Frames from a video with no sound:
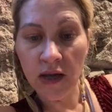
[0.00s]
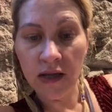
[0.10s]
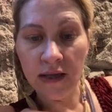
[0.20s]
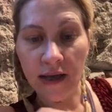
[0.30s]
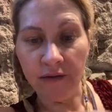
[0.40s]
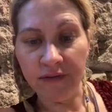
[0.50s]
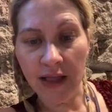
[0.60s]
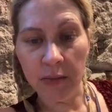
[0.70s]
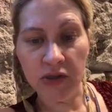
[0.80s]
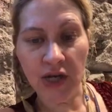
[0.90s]
Yeah,
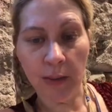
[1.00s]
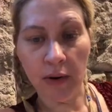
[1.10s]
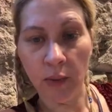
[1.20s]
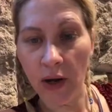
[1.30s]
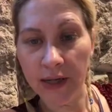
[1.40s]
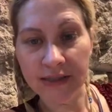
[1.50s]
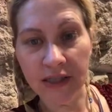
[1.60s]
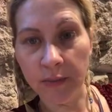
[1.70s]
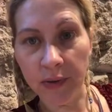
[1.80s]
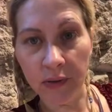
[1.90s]
Flabba Jabba. We already did
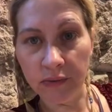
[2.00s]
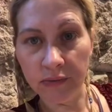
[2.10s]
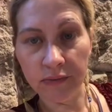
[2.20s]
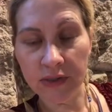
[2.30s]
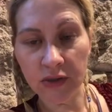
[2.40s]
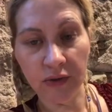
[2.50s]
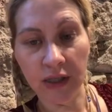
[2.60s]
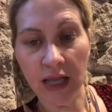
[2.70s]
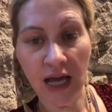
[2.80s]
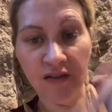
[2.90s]
the boat. It's on the
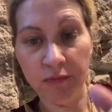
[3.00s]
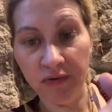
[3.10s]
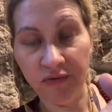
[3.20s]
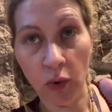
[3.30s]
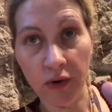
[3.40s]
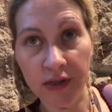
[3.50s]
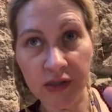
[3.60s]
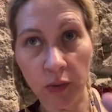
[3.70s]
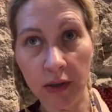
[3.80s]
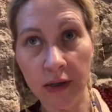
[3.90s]
live before
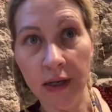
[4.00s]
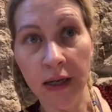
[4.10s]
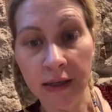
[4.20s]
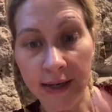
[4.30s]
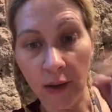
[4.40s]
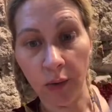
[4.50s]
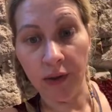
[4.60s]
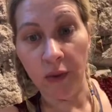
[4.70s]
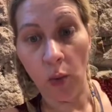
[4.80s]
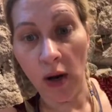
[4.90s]
this one. Now we're
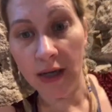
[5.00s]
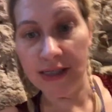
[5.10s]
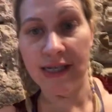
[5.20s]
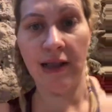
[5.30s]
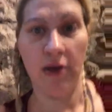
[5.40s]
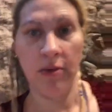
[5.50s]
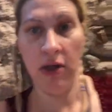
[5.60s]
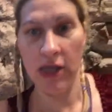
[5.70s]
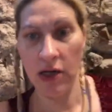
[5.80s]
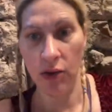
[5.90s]
in the wine cellar, but
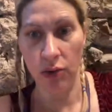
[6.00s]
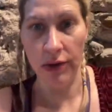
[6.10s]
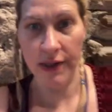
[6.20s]
look how cool it